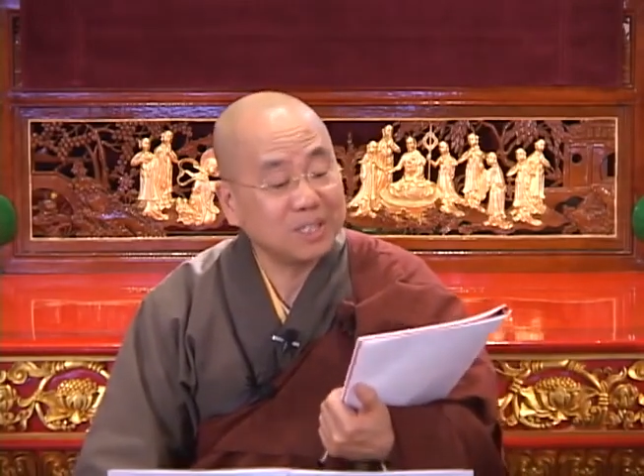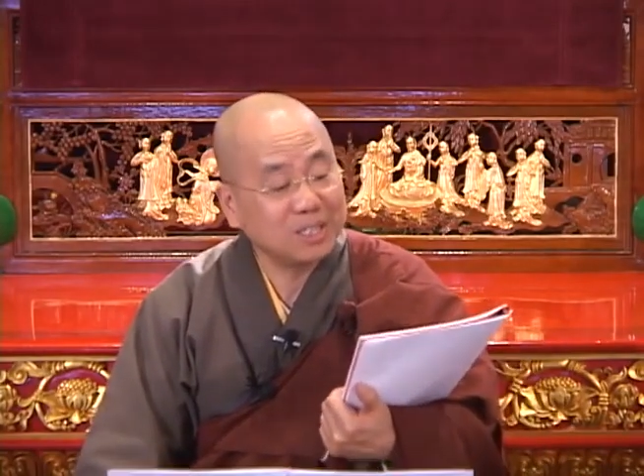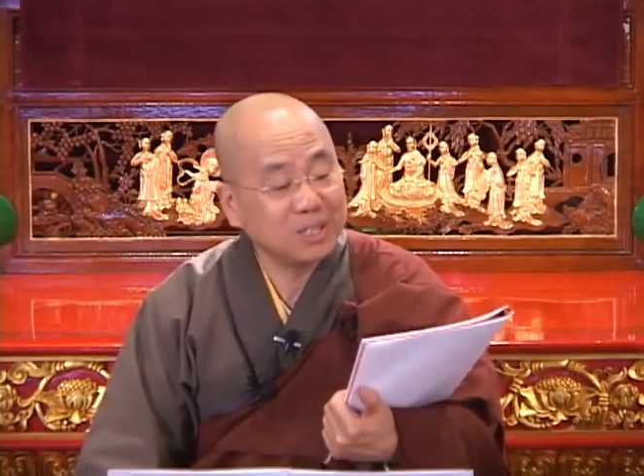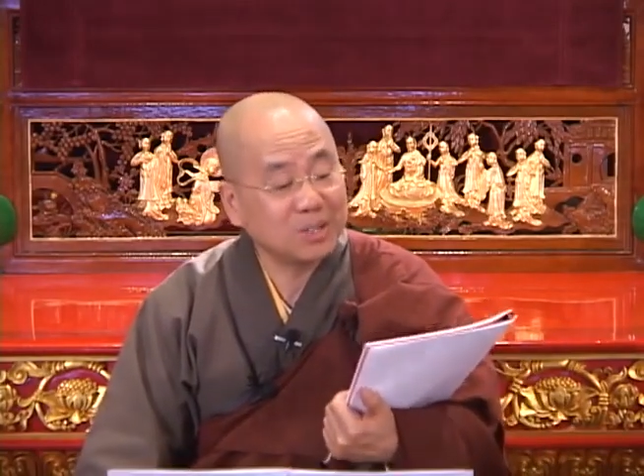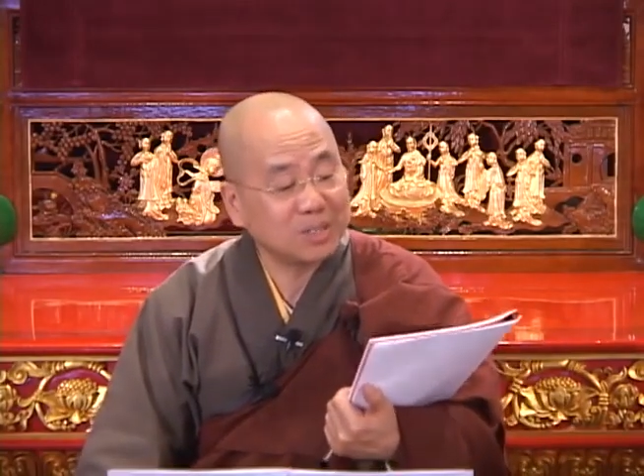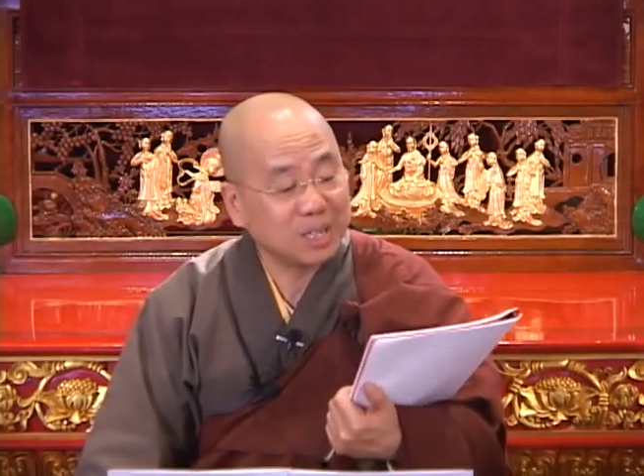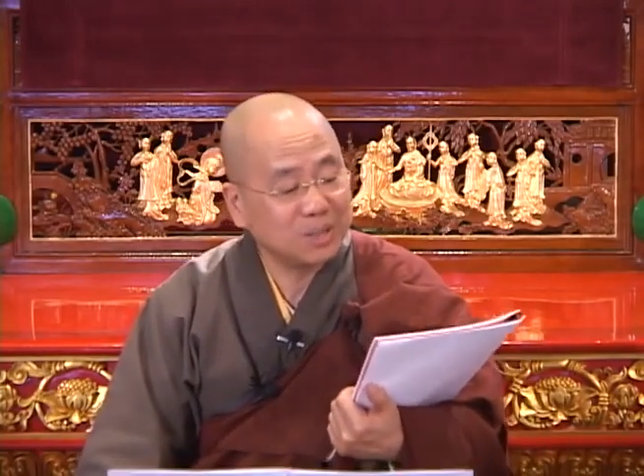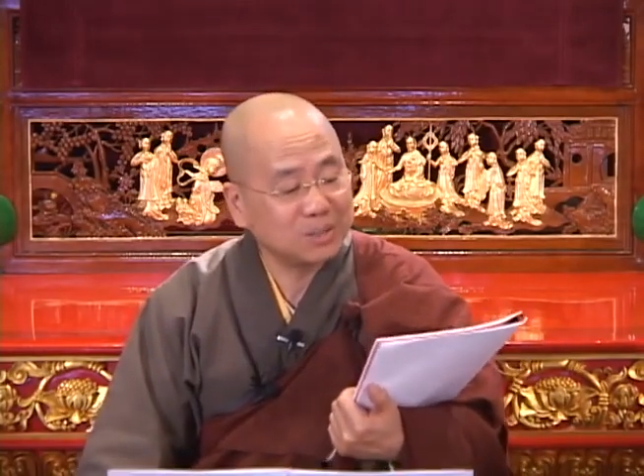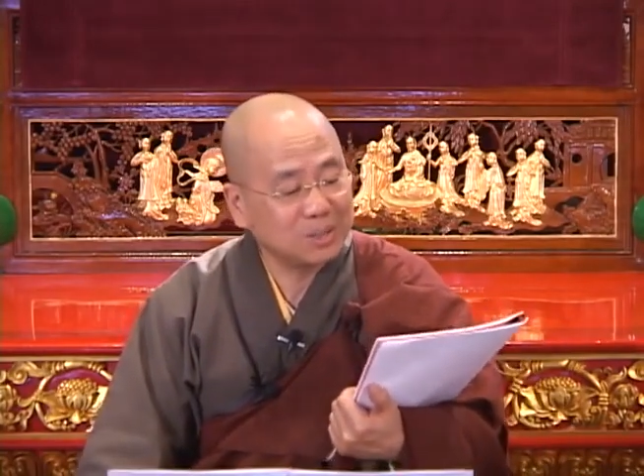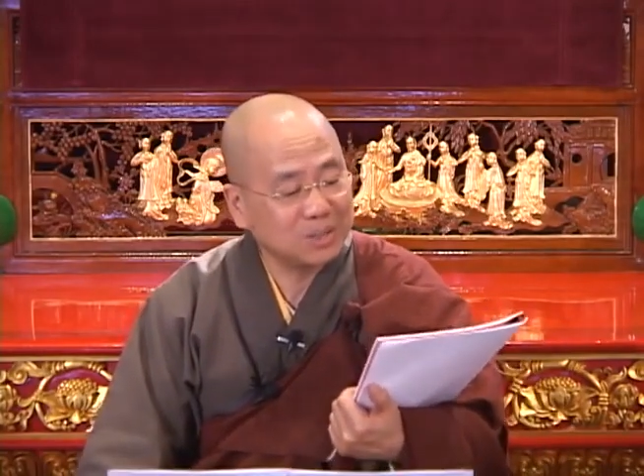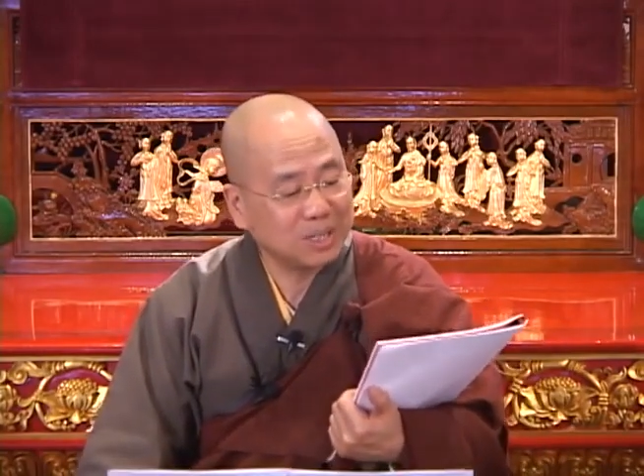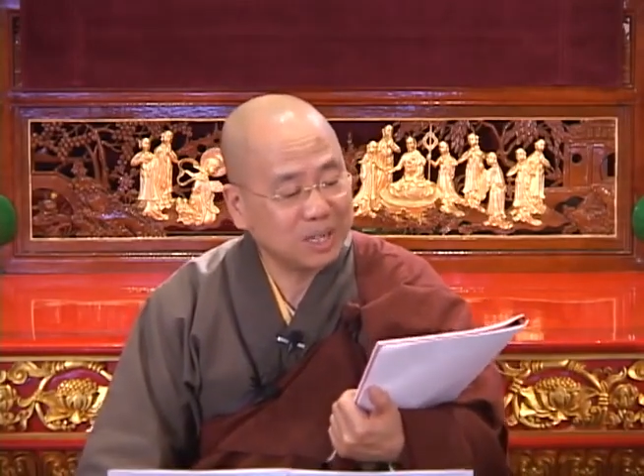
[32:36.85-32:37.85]
it teaches us
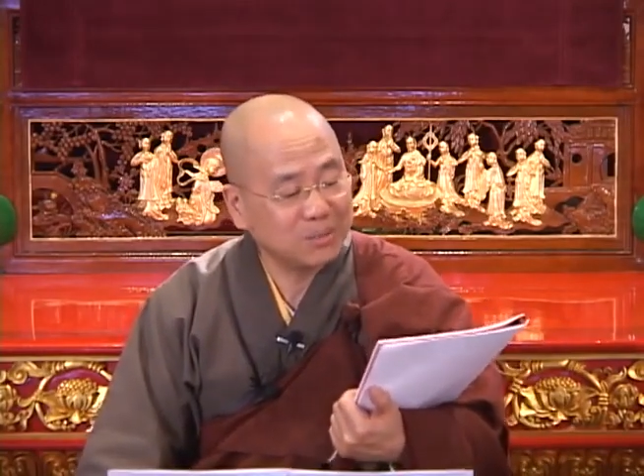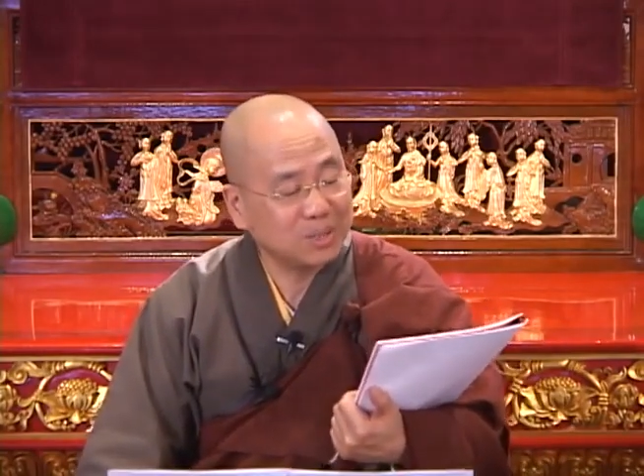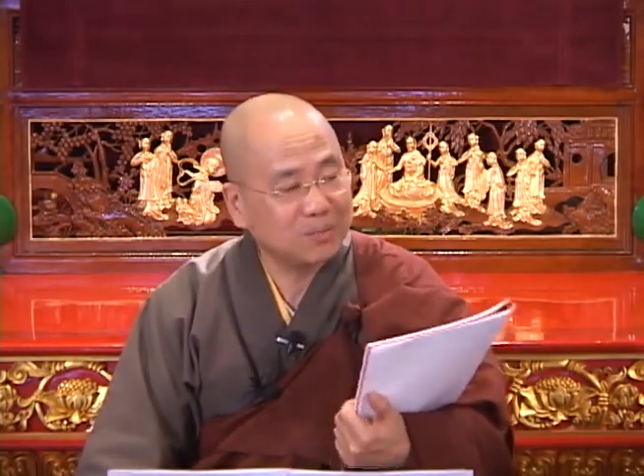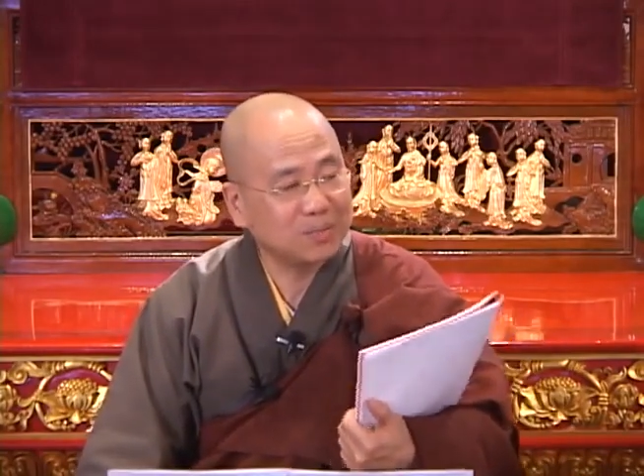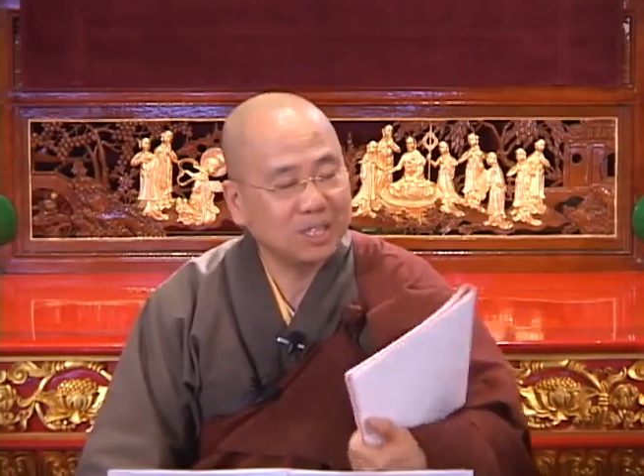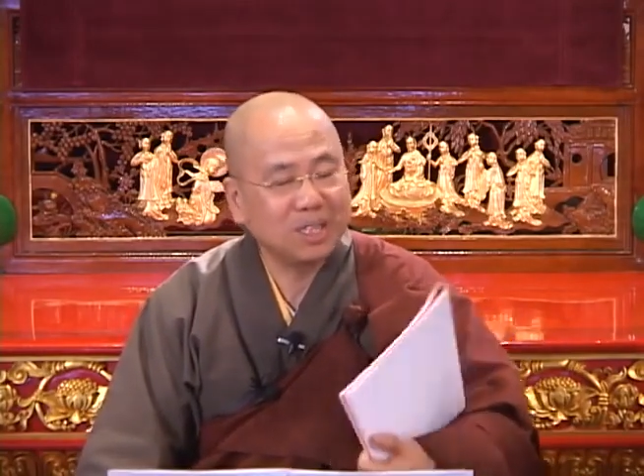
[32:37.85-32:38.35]
to get rid of the